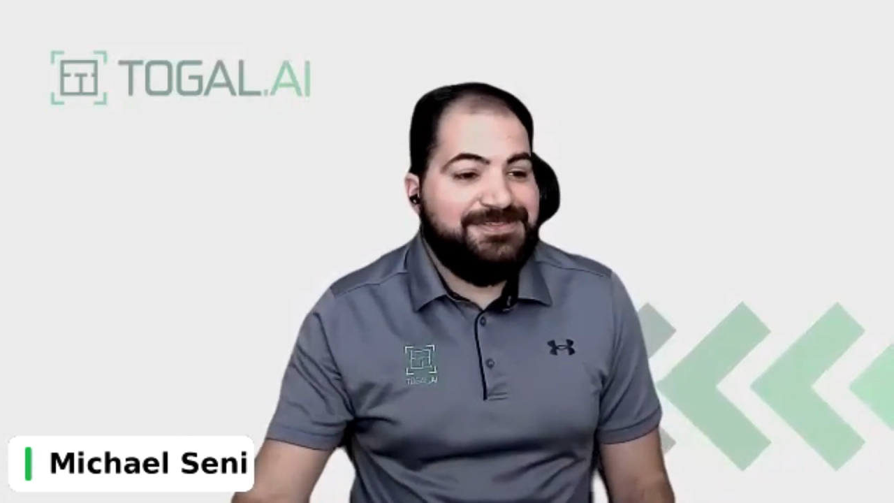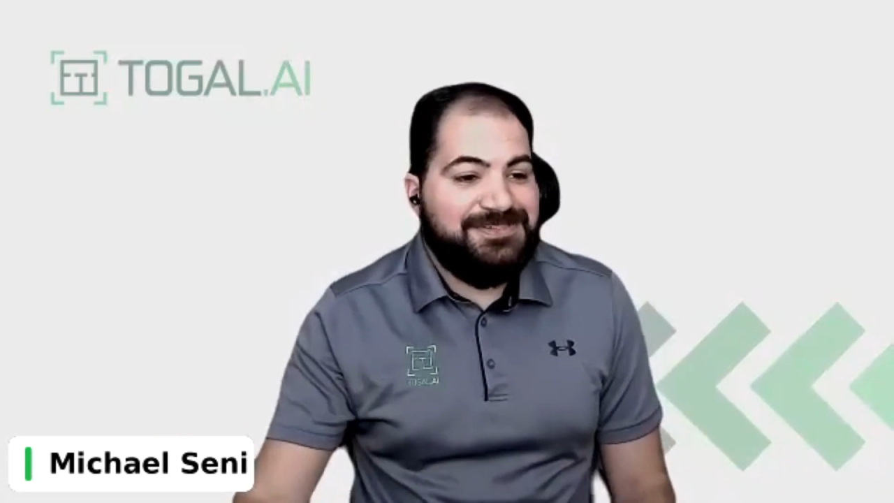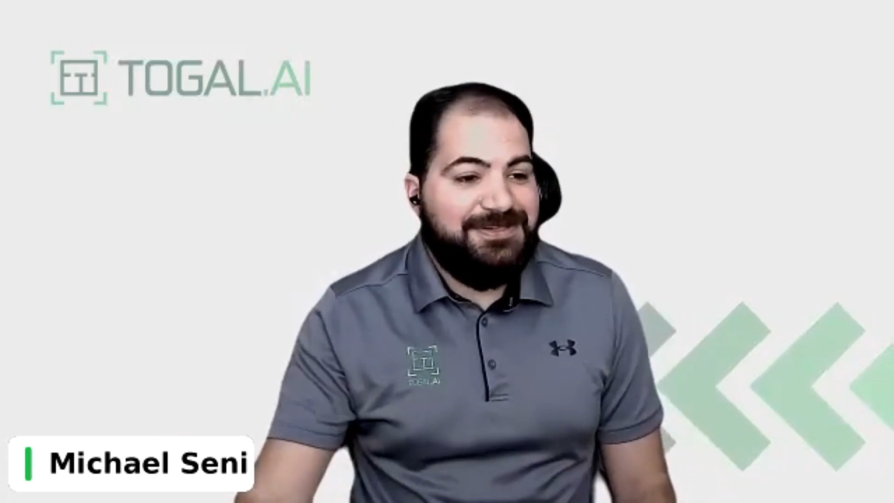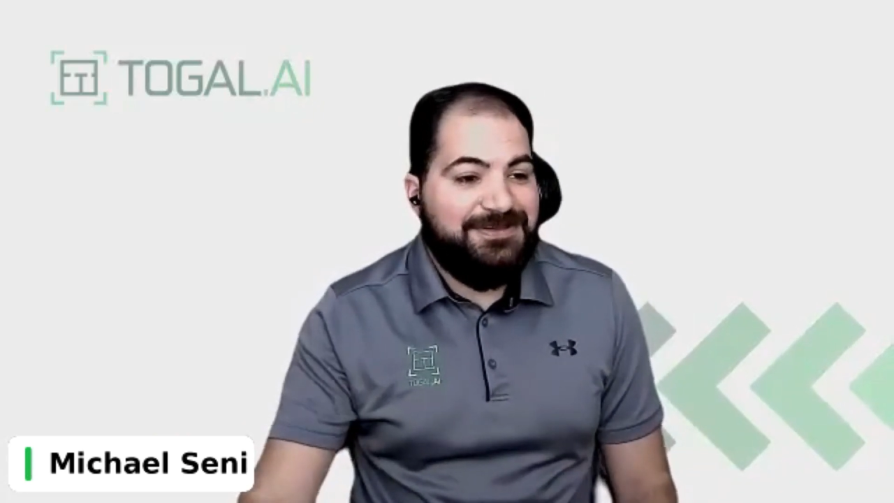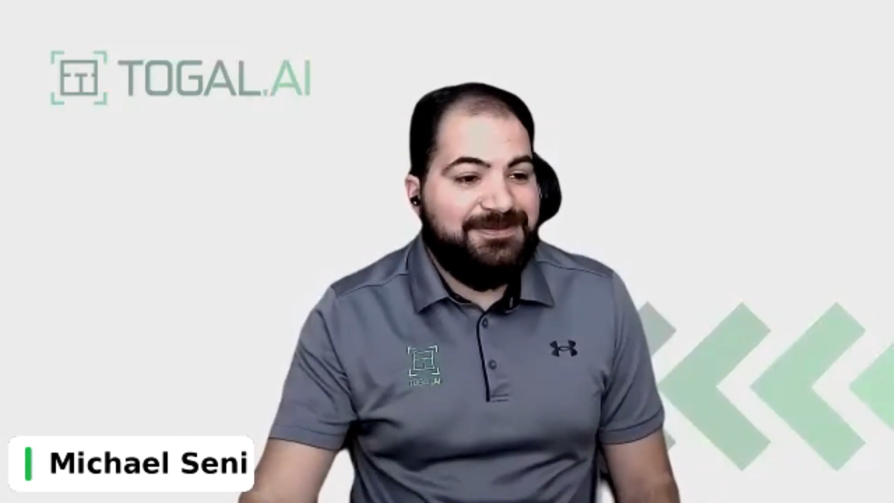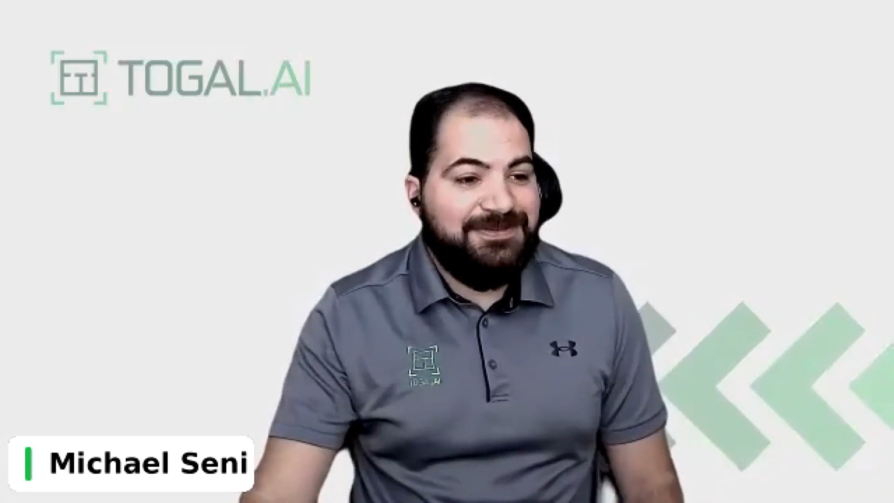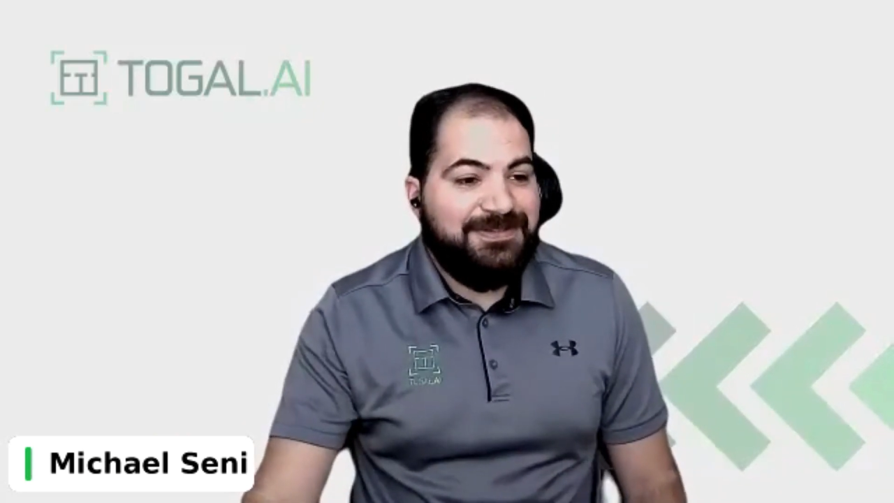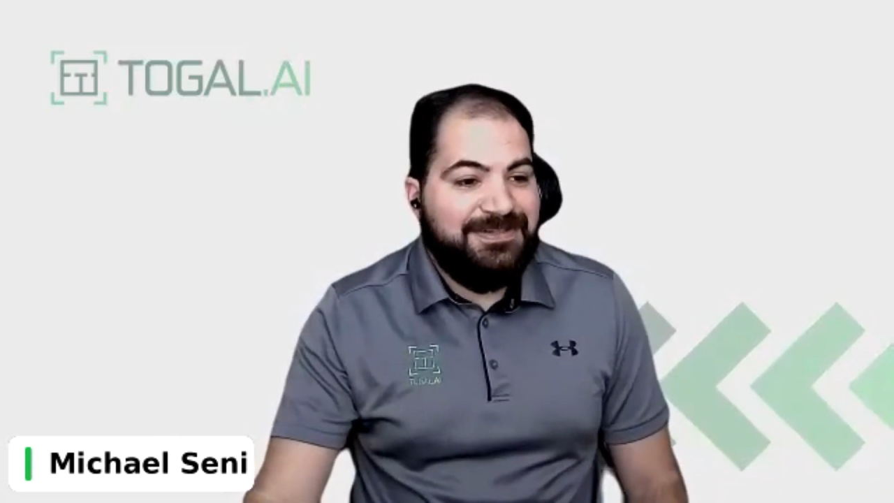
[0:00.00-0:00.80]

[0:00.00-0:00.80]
So